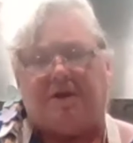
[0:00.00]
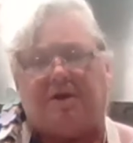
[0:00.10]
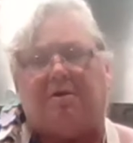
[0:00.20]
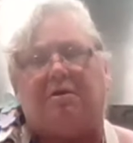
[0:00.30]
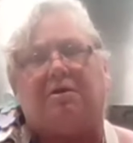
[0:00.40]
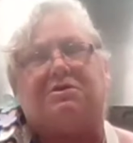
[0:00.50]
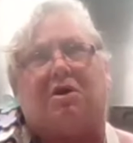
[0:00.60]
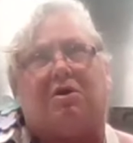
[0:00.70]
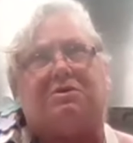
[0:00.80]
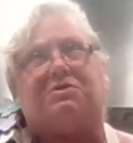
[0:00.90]
the,
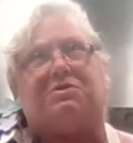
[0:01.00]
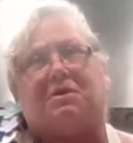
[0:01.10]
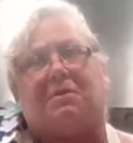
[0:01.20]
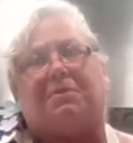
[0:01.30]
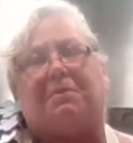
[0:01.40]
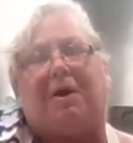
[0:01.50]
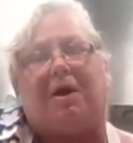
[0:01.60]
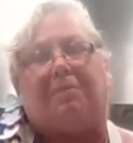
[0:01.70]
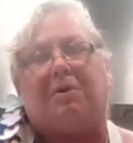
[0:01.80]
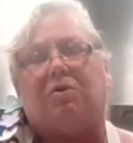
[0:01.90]
there's also something
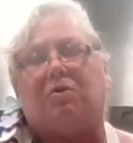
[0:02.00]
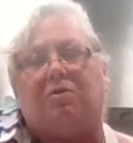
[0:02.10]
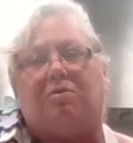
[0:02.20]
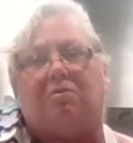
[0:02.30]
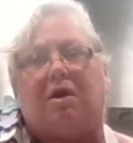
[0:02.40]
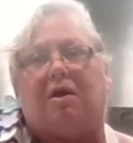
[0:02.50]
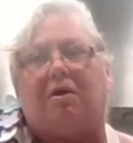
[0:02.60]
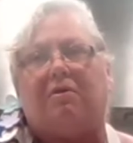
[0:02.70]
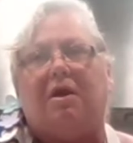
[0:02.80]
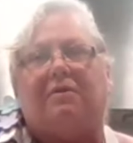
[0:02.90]
popular going
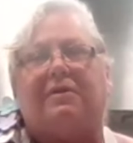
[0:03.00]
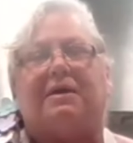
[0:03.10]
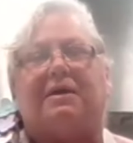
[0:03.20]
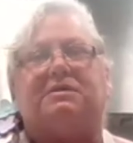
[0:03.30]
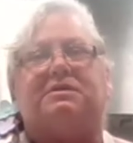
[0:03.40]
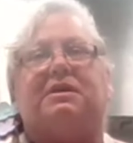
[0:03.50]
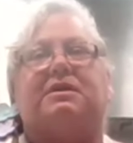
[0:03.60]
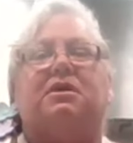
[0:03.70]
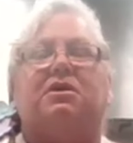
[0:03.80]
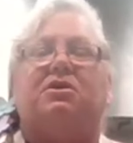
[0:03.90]
around that
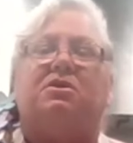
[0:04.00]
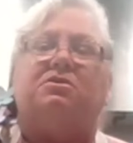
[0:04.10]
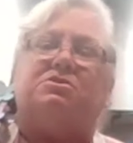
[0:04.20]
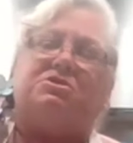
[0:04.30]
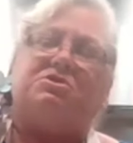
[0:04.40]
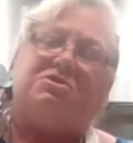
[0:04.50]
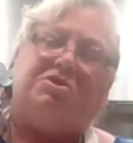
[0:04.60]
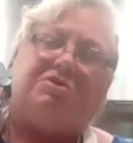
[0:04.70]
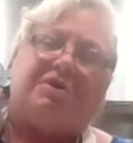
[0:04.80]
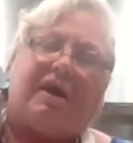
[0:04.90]
says
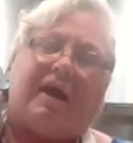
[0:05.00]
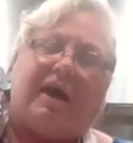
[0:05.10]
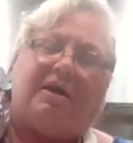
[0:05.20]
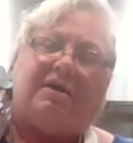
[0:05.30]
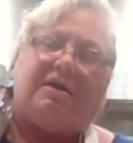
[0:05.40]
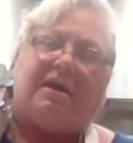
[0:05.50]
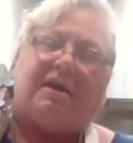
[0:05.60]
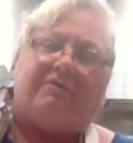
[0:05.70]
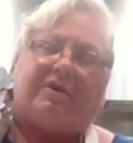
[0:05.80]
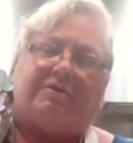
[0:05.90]
you
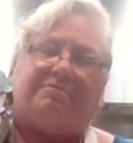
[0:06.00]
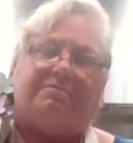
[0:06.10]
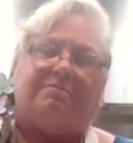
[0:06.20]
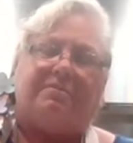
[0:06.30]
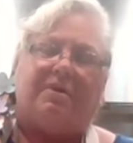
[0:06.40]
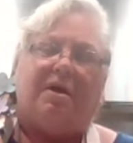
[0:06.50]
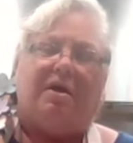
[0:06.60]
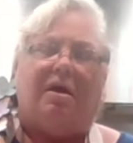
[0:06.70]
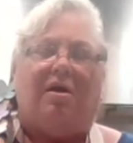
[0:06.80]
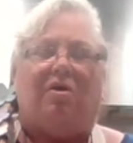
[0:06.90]
can can in the oven